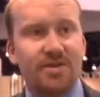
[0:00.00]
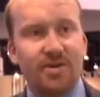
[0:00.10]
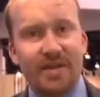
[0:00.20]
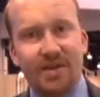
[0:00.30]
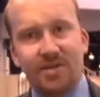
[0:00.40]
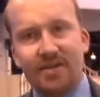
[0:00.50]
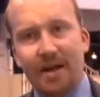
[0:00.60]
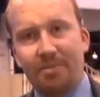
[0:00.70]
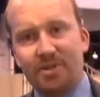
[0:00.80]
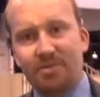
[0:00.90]
2,000
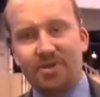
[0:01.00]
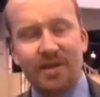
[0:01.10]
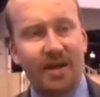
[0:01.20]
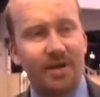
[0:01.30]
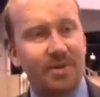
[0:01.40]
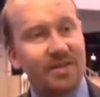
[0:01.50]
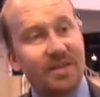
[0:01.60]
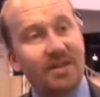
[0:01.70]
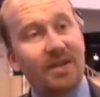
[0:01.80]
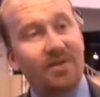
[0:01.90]
samples per second with
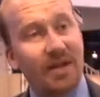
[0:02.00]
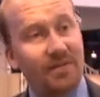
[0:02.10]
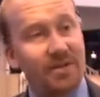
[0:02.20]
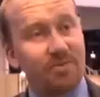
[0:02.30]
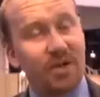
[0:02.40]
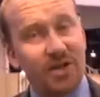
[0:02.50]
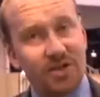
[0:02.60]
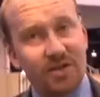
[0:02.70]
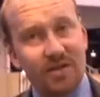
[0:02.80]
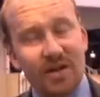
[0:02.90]
60 different levels of
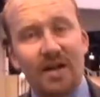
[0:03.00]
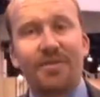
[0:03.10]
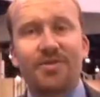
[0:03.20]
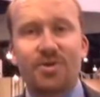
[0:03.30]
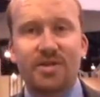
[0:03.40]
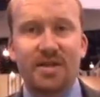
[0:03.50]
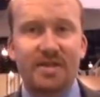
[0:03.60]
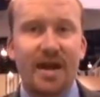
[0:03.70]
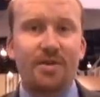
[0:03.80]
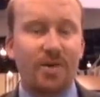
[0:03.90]
pressure, so it's an
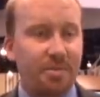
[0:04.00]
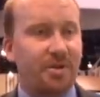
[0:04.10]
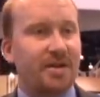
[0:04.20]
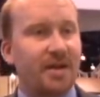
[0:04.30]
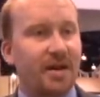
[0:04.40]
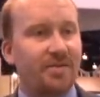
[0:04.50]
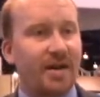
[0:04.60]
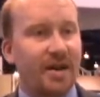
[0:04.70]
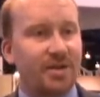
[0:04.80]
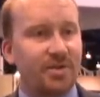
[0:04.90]
exact replica of
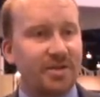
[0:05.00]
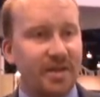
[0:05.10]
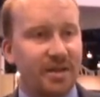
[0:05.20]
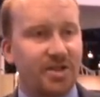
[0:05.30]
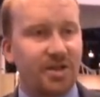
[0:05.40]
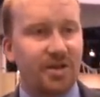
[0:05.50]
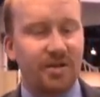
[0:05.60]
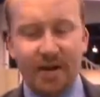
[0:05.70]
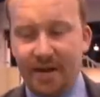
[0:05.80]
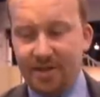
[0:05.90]
the actual
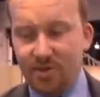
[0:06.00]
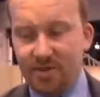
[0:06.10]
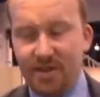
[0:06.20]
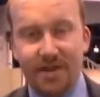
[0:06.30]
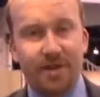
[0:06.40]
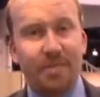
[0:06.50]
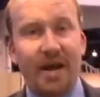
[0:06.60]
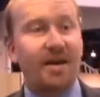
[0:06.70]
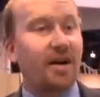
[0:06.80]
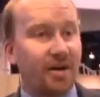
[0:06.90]
signature that you would see on your bank